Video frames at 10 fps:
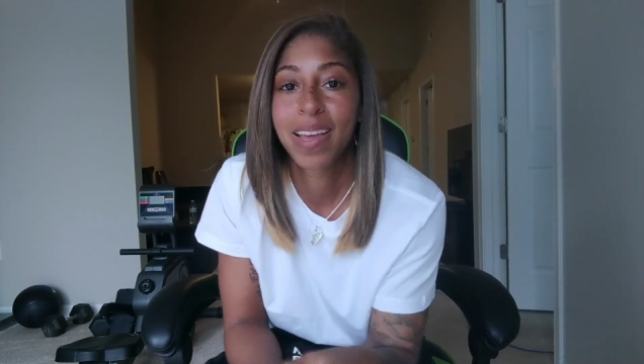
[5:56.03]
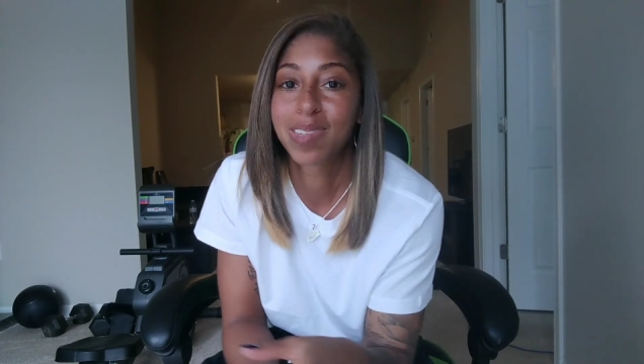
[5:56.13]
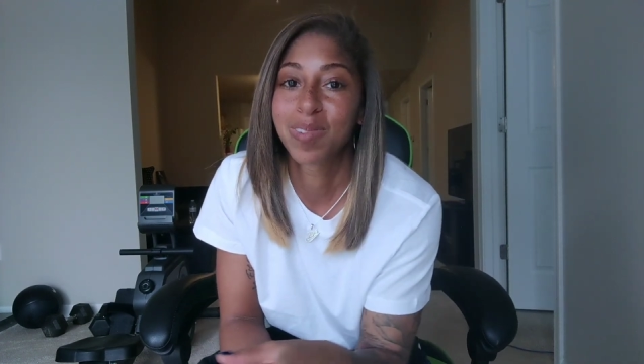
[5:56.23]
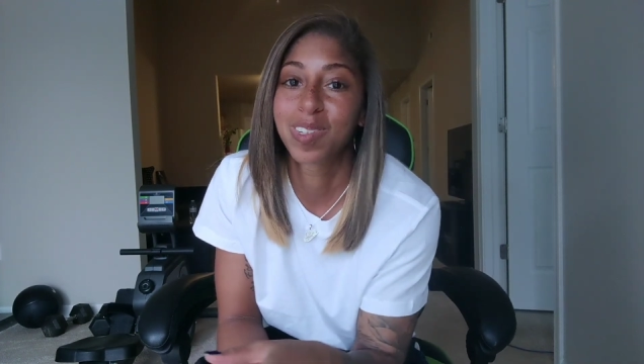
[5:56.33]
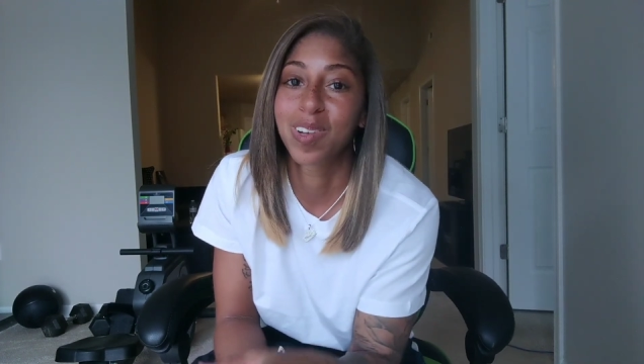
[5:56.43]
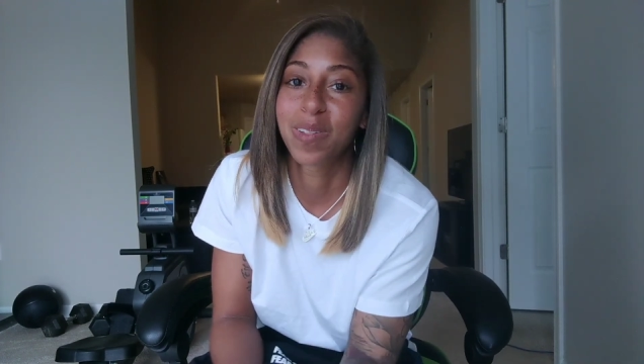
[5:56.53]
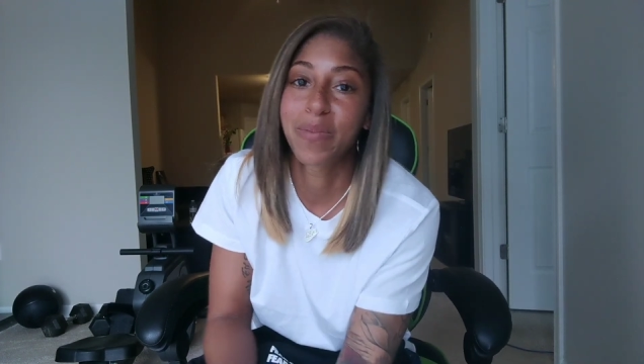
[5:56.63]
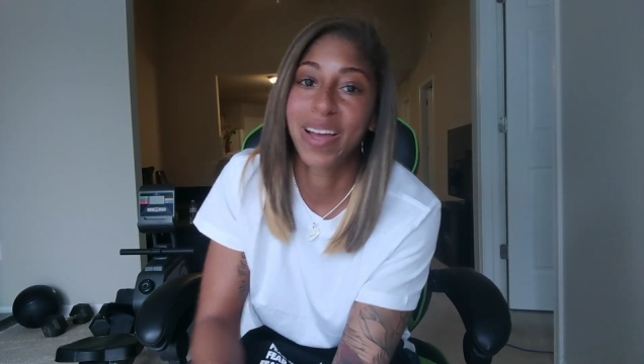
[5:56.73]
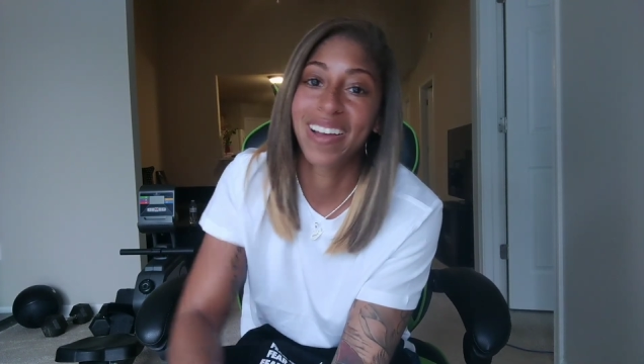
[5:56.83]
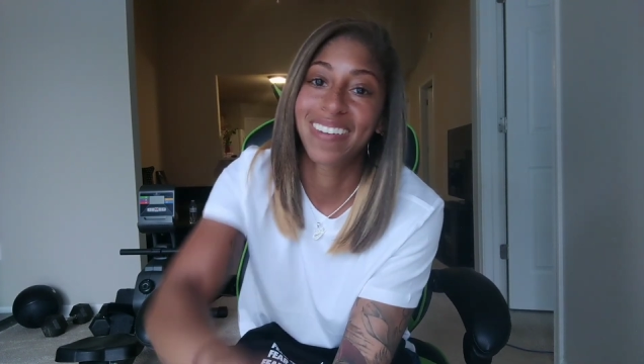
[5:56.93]
That's what it's all
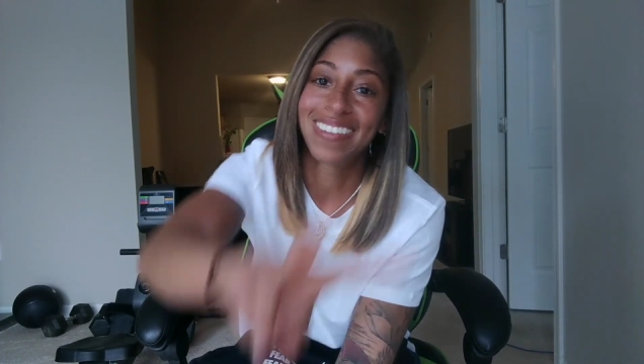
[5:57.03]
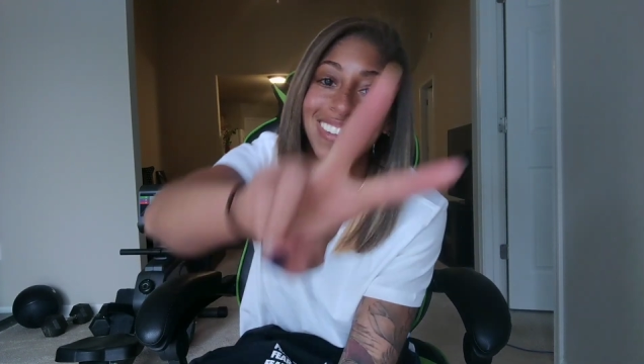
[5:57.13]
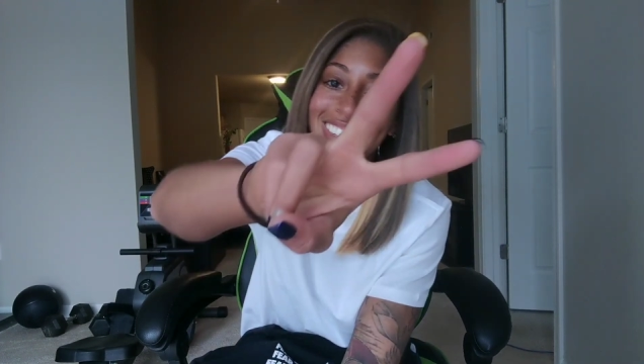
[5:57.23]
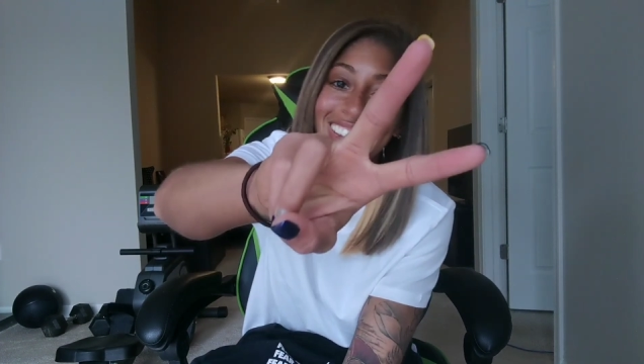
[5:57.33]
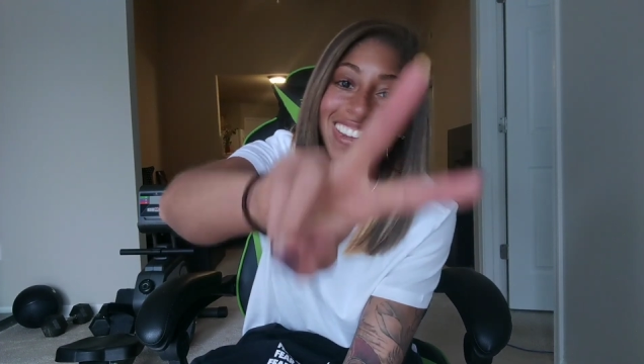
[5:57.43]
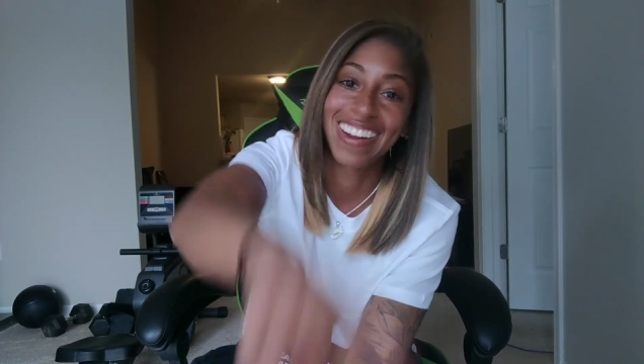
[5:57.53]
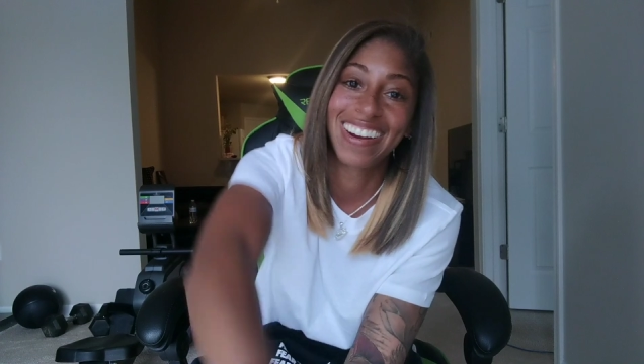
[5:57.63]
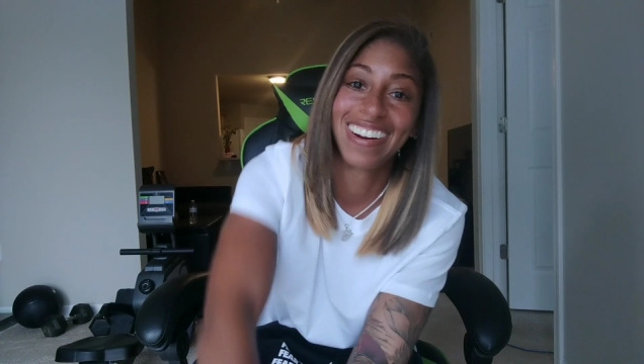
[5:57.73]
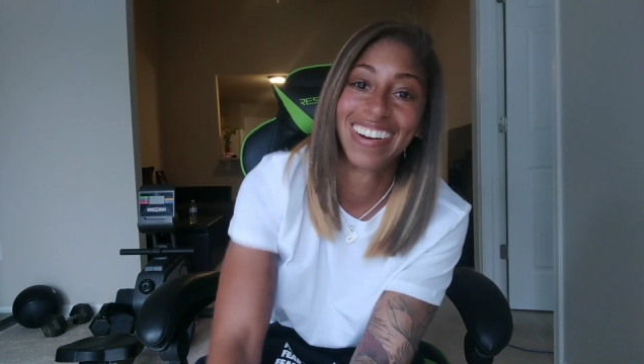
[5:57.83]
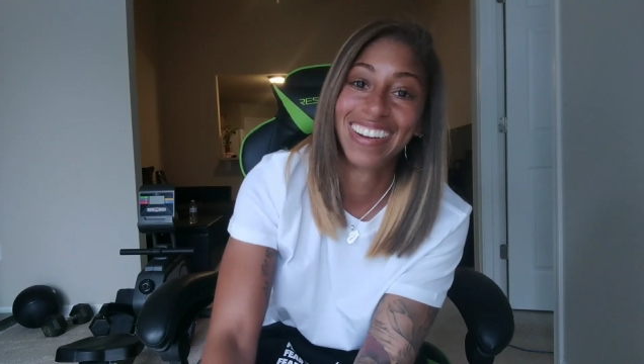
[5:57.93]
about. Take
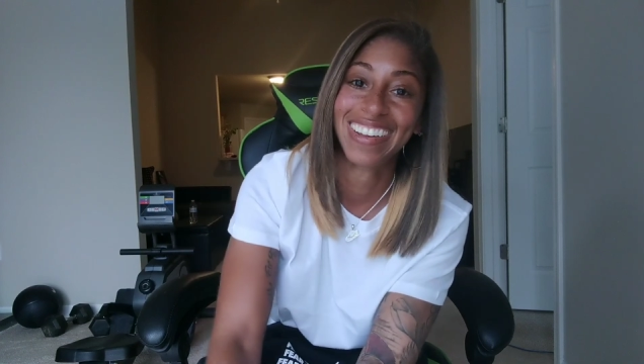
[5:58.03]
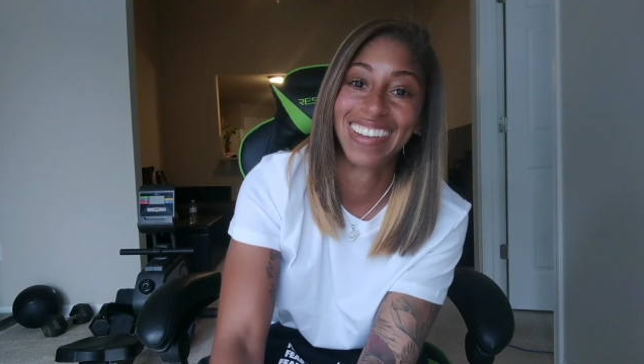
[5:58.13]
care.